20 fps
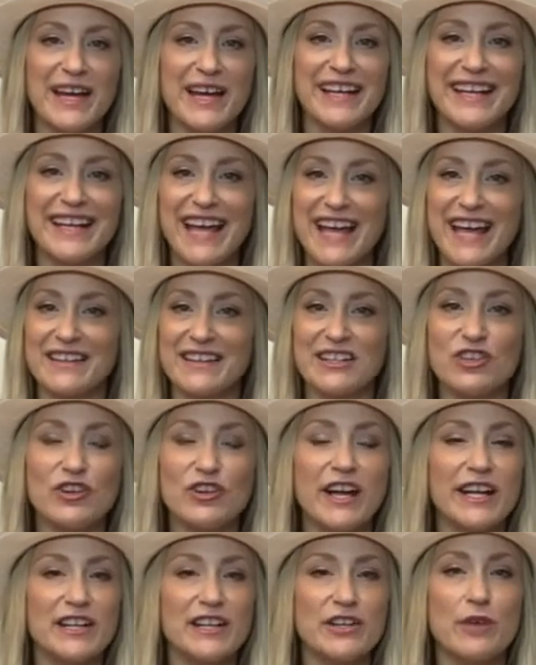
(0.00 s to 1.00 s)
Again,
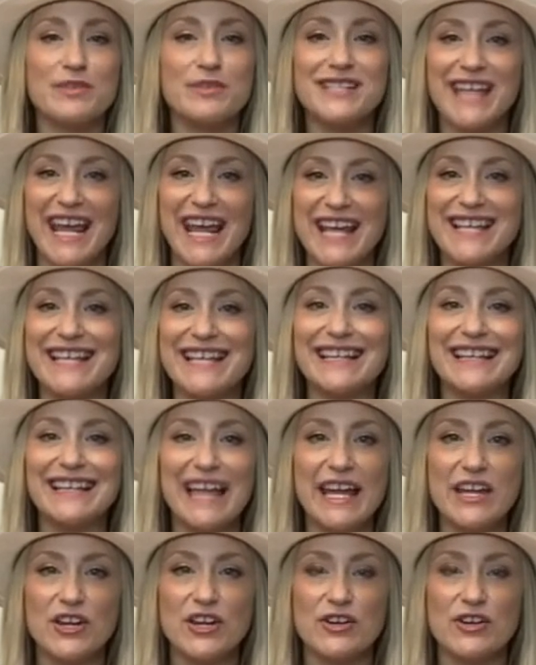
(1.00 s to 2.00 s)
creating those cakey
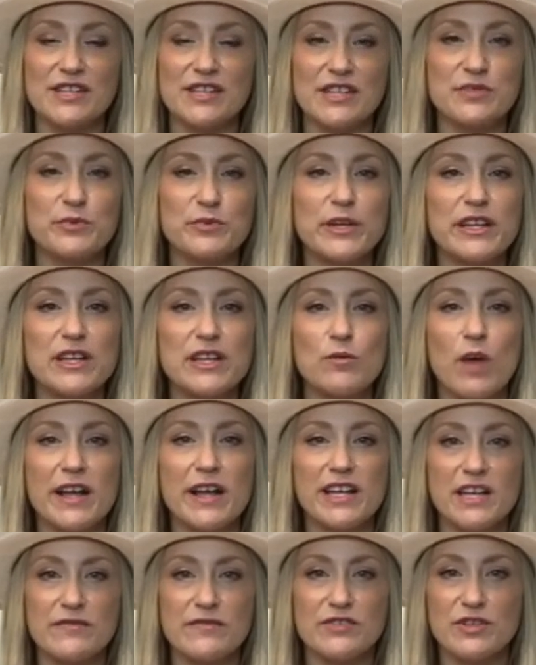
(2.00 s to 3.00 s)
layers is really
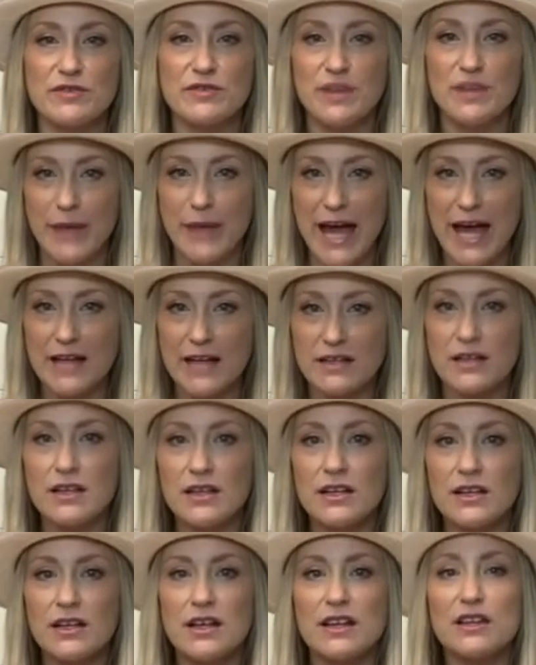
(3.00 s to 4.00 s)
what gives you the bad
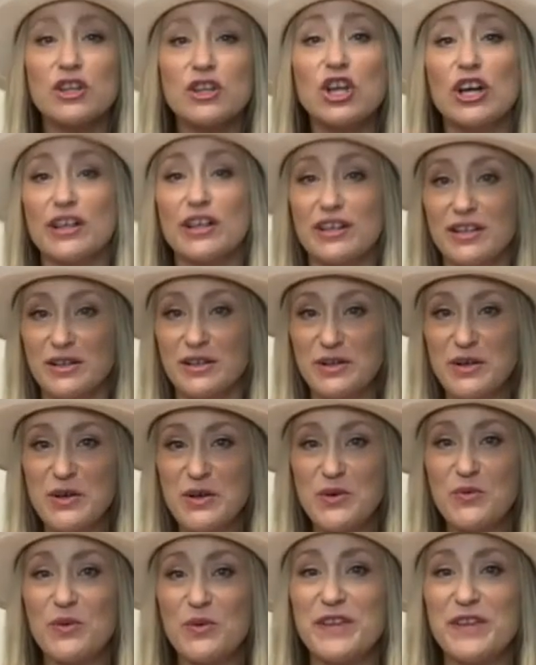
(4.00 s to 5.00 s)
look
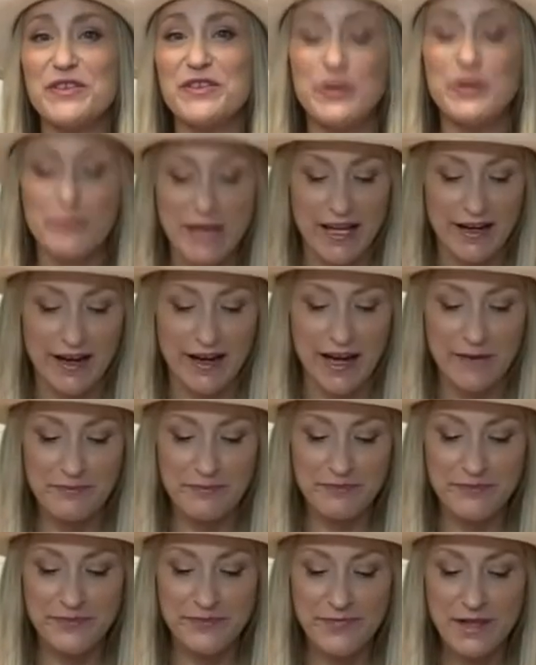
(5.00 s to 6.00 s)
with
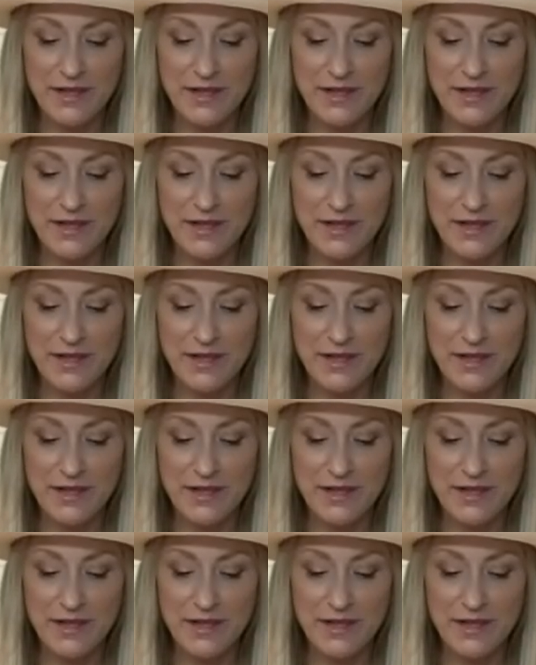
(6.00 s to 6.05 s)
humidity.